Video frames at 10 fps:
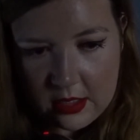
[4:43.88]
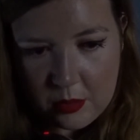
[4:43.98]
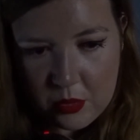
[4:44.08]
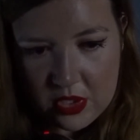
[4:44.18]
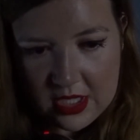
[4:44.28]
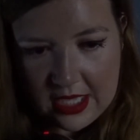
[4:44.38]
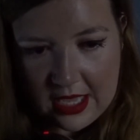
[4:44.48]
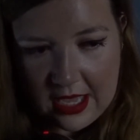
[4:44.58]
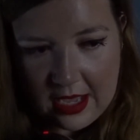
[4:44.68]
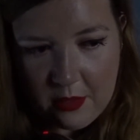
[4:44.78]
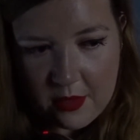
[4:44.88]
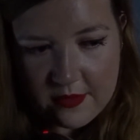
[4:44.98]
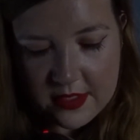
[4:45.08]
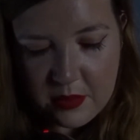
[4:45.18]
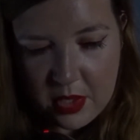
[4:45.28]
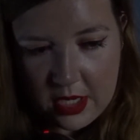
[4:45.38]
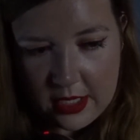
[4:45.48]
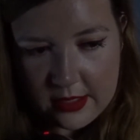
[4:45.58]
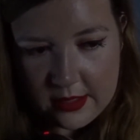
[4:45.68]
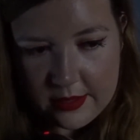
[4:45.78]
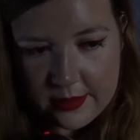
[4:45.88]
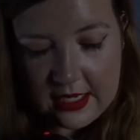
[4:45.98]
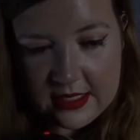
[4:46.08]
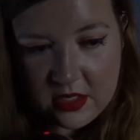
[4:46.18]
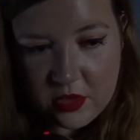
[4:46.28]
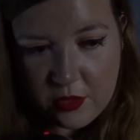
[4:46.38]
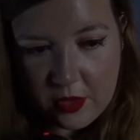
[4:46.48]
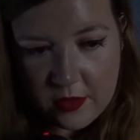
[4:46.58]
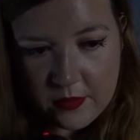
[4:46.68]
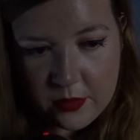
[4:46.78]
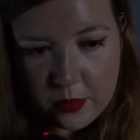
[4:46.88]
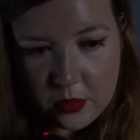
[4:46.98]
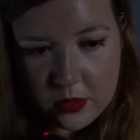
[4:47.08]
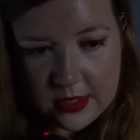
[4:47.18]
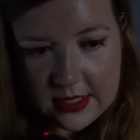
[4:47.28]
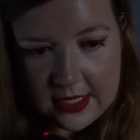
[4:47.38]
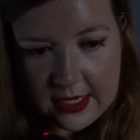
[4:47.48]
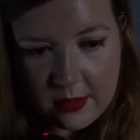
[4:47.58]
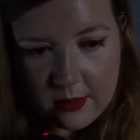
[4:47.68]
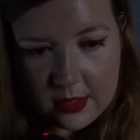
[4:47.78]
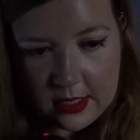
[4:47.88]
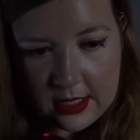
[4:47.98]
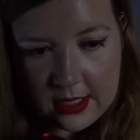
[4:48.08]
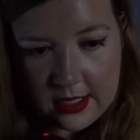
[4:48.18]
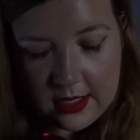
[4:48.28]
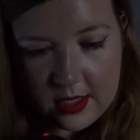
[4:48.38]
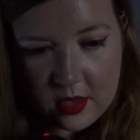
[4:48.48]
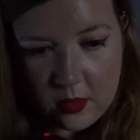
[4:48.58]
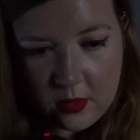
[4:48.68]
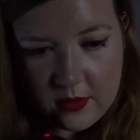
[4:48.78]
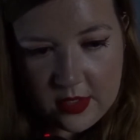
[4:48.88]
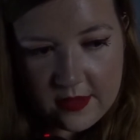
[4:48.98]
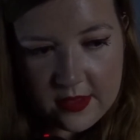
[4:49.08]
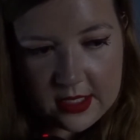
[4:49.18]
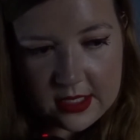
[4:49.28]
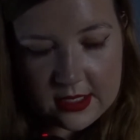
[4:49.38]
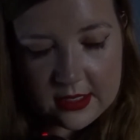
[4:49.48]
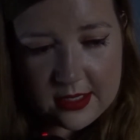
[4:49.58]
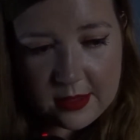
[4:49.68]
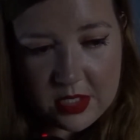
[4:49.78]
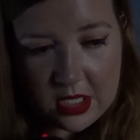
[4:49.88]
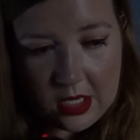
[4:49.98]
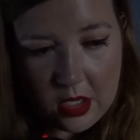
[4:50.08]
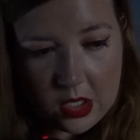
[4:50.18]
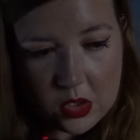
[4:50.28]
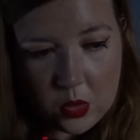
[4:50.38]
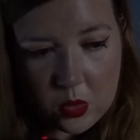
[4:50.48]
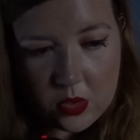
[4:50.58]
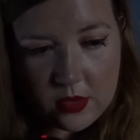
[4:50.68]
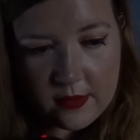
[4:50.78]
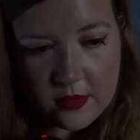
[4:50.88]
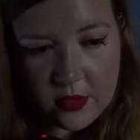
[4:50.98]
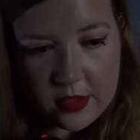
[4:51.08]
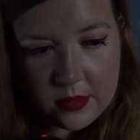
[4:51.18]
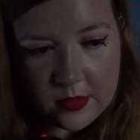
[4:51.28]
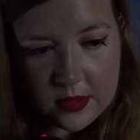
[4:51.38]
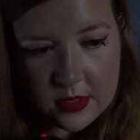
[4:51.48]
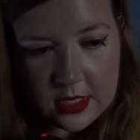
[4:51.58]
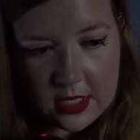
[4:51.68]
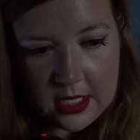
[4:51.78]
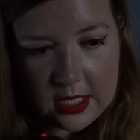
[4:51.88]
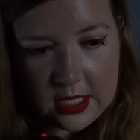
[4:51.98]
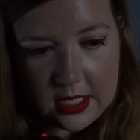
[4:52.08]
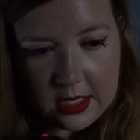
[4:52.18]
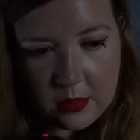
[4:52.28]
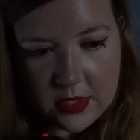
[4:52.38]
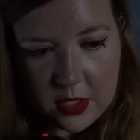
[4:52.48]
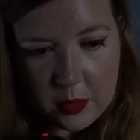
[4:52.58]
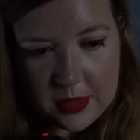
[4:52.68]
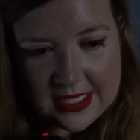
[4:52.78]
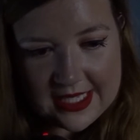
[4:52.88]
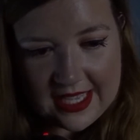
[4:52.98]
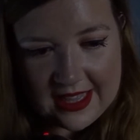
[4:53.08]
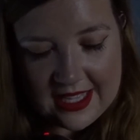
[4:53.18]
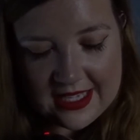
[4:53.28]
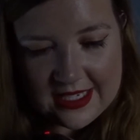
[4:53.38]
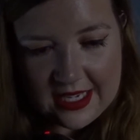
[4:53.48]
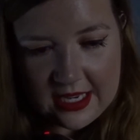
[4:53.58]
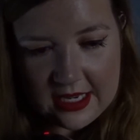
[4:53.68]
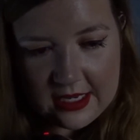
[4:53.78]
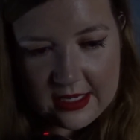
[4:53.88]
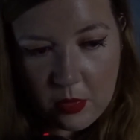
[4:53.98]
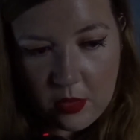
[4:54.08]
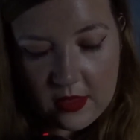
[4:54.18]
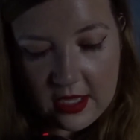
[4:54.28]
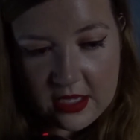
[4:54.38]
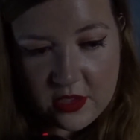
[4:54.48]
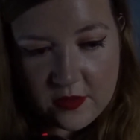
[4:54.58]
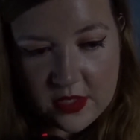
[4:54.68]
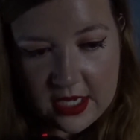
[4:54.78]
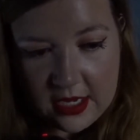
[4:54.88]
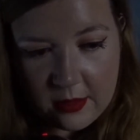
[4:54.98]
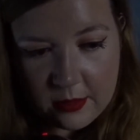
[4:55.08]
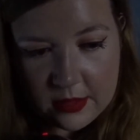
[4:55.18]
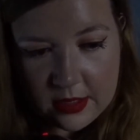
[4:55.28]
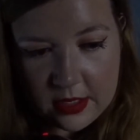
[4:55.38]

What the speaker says: and put the cat out of his mind. As he drove towards town, he thought of nothing except a large order of drills he was hoping to get that day. But on the edge of town,